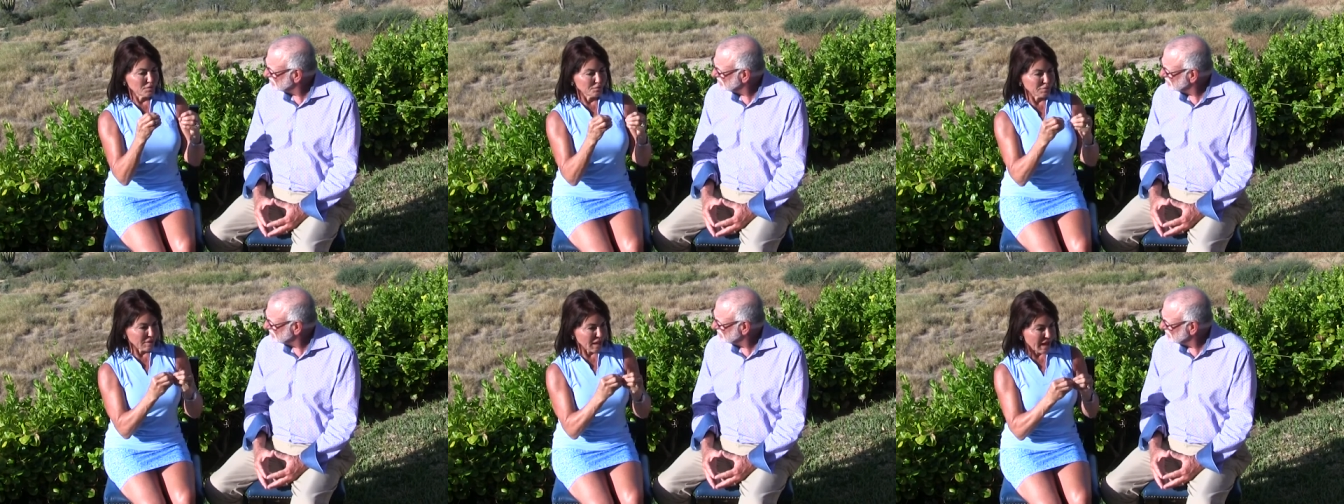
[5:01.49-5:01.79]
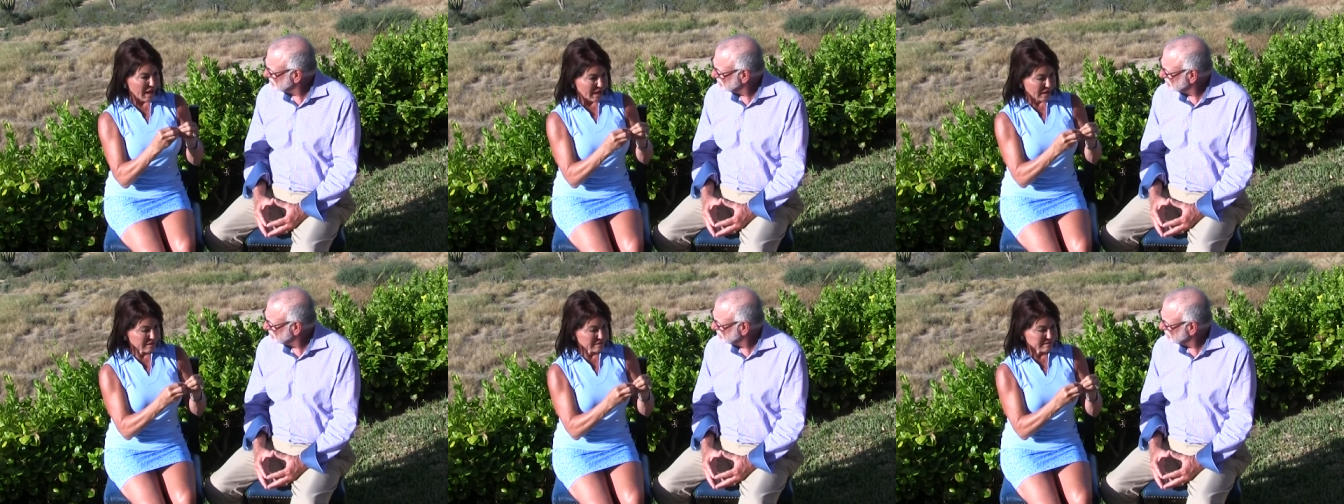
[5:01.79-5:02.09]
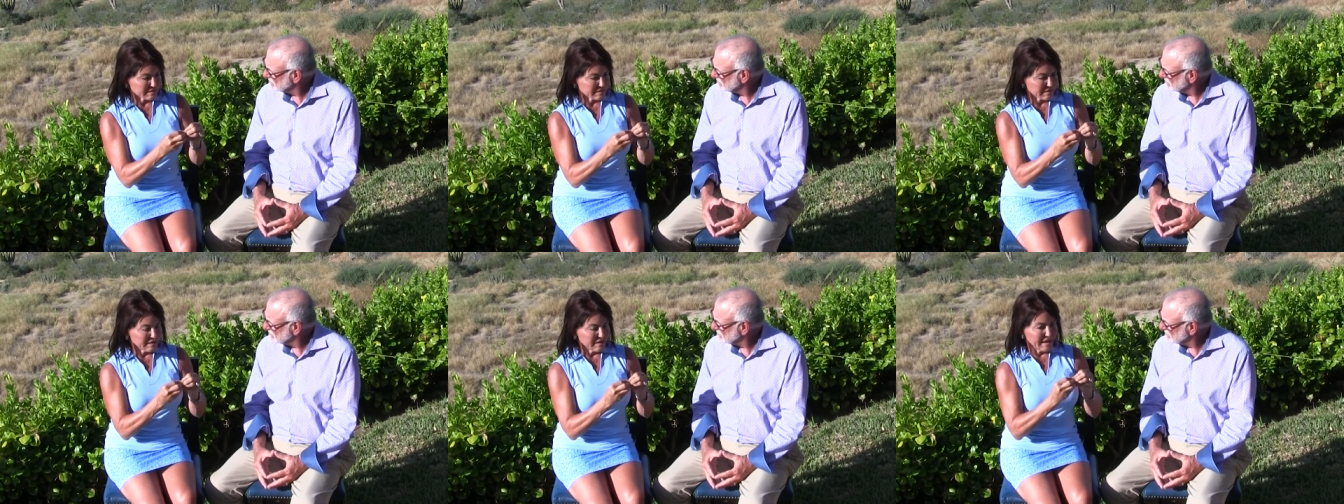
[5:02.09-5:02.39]

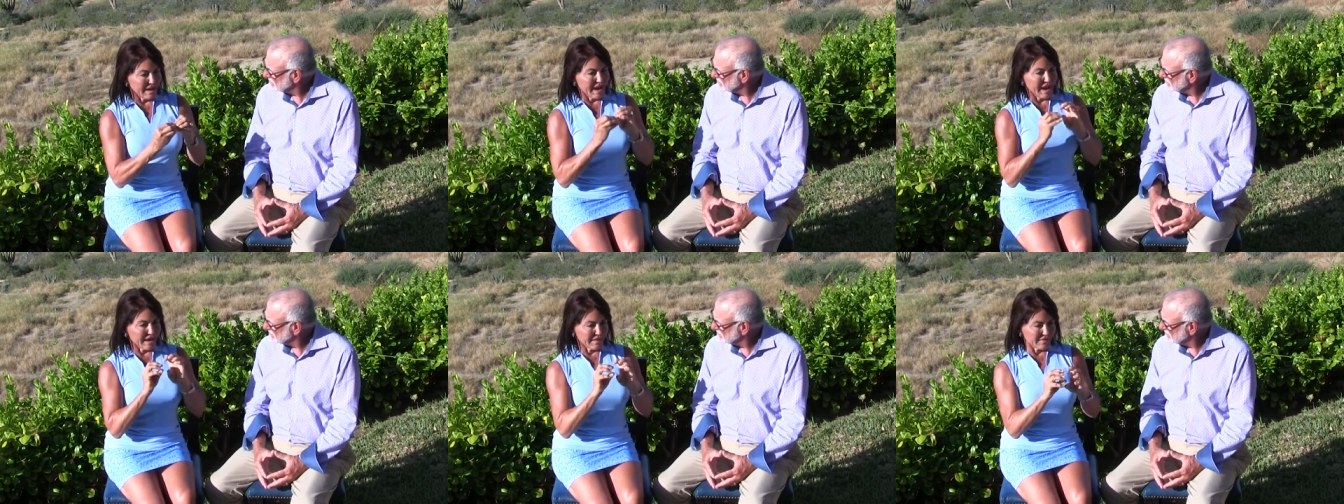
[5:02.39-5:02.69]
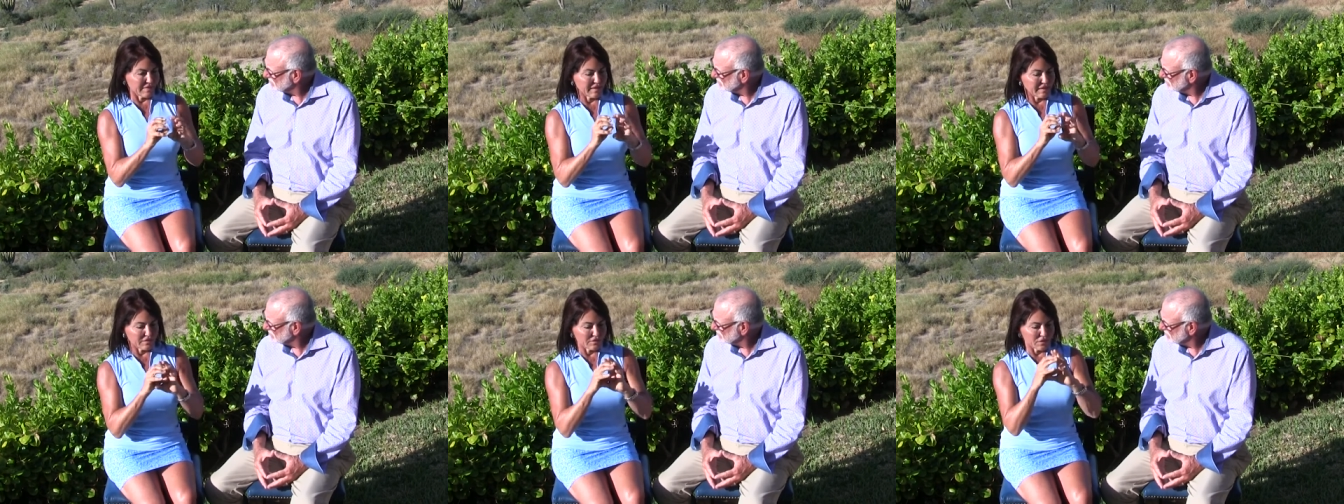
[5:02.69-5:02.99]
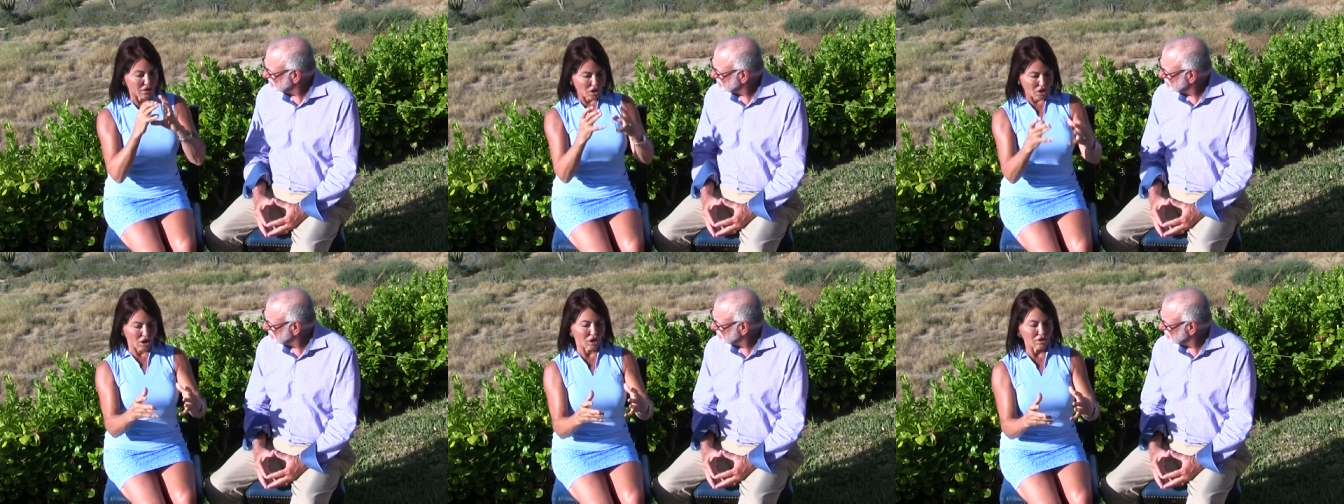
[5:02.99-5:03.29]
blocks, and then
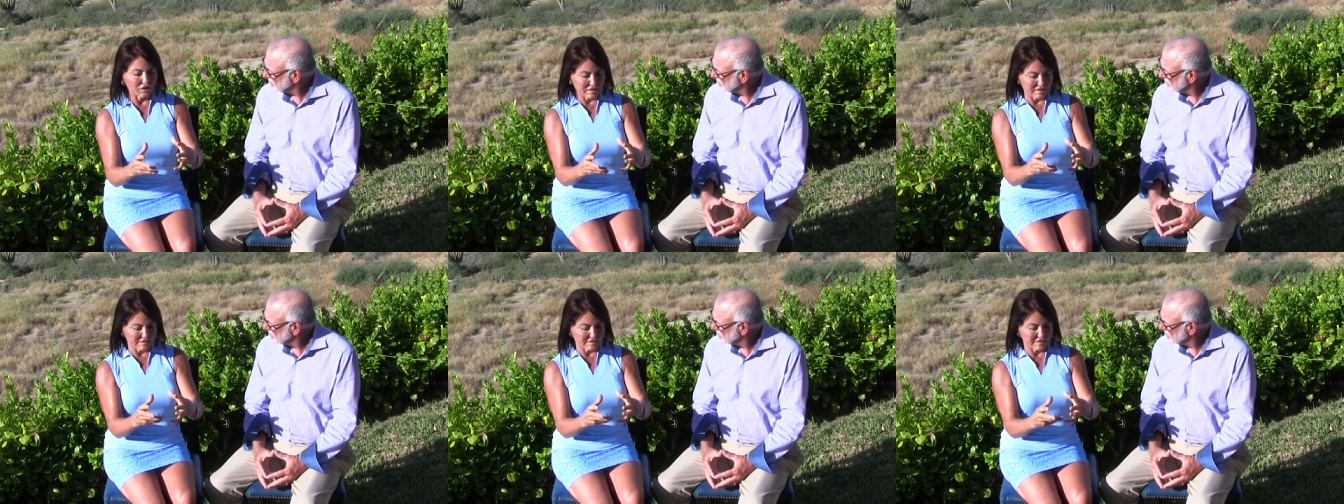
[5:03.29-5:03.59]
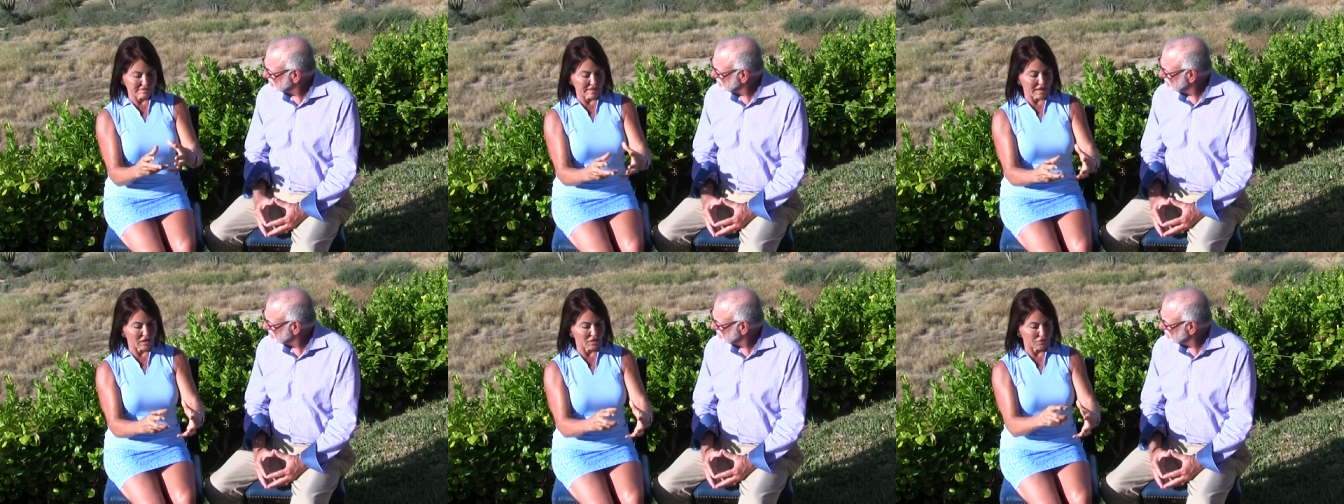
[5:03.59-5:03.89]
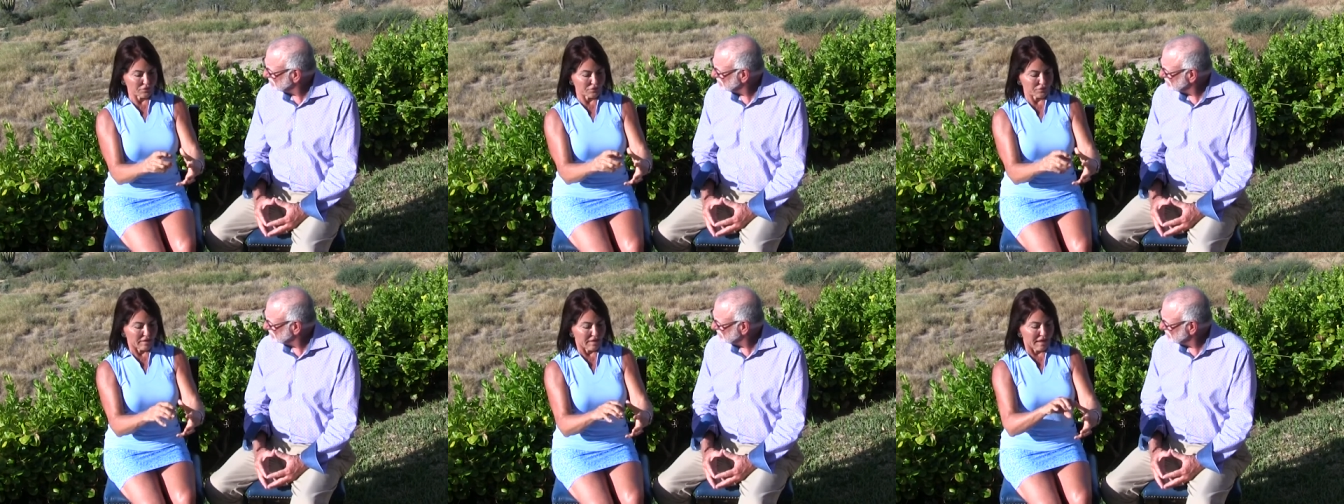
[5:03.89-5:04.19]
the heart
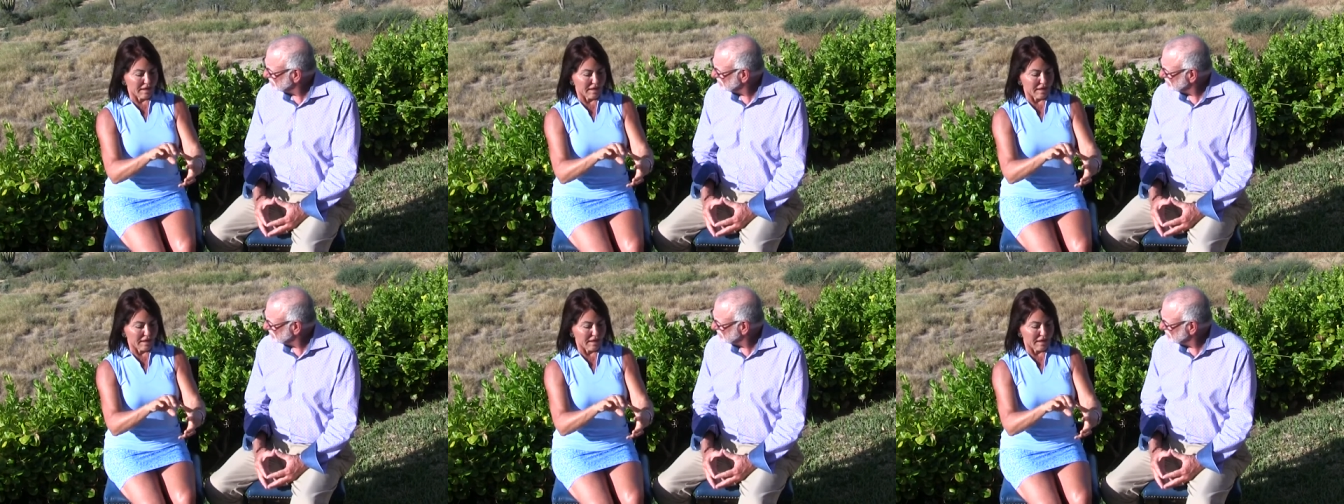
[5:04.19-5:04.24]
itself